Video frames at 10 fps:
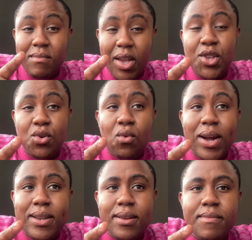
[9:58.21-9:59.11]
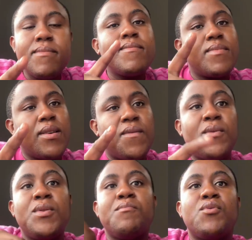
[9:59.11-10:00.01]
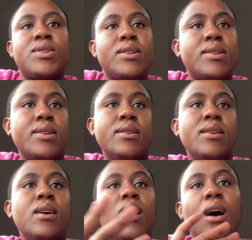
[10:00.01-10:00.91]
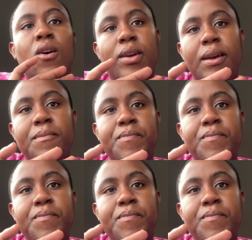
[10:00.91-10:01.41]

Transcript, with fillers: Is a what? Very important. Okay.